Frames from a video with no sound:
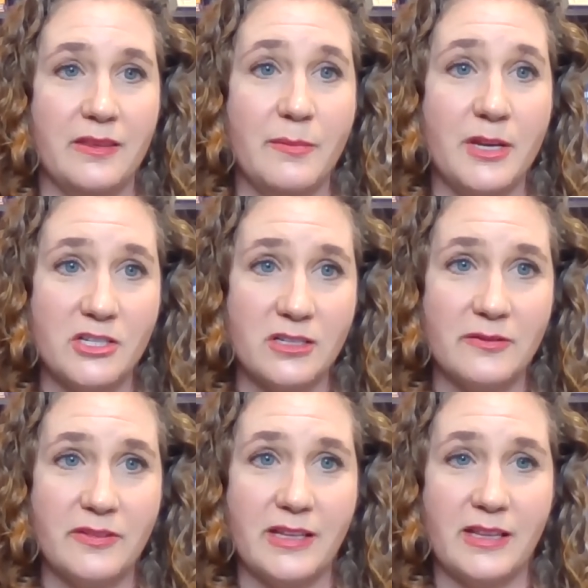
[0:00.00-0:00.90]
The mission
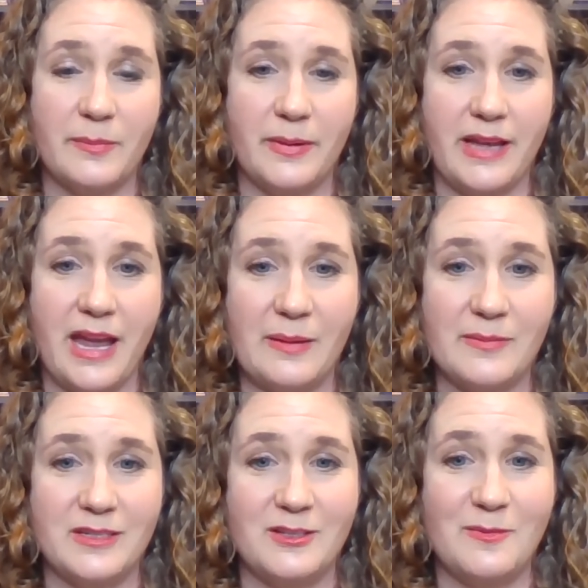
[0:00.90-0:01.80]
of the Olympic
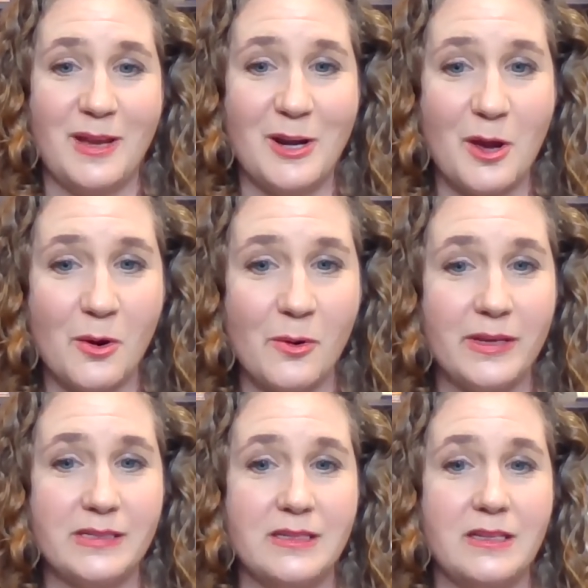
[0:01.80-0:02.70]
Games, as you may know,
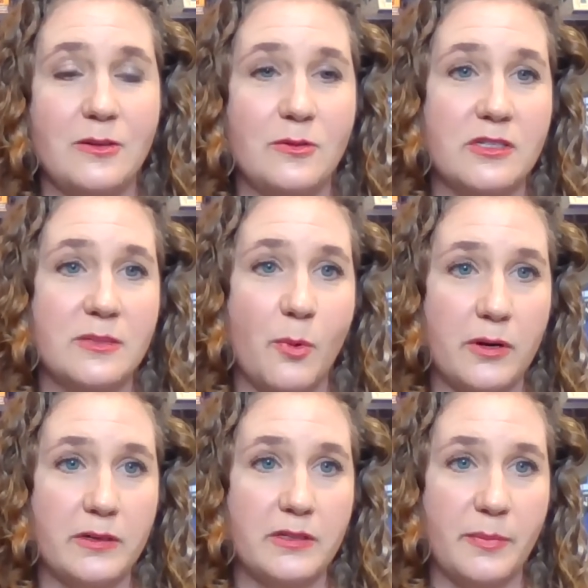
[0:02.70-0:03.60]
is to use
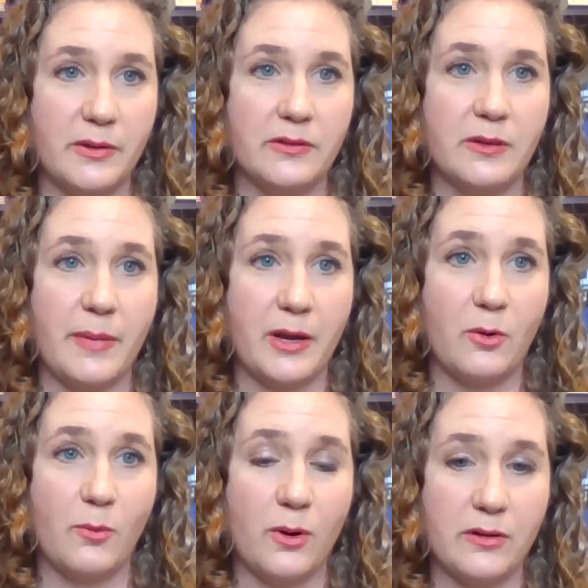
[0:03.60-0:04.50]
sport to build a
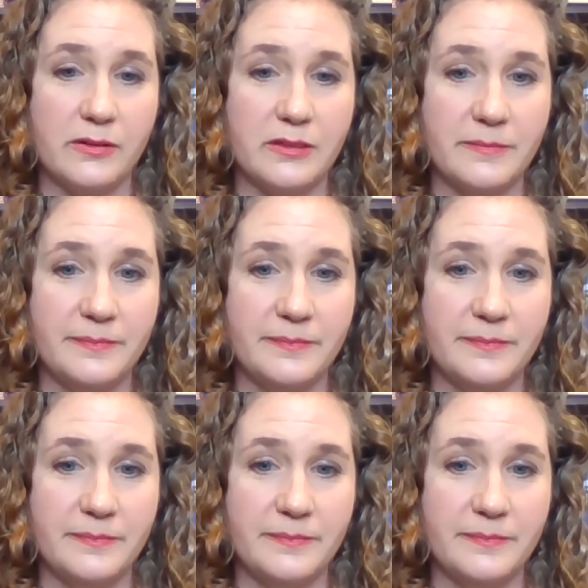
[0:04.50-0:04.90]
better world.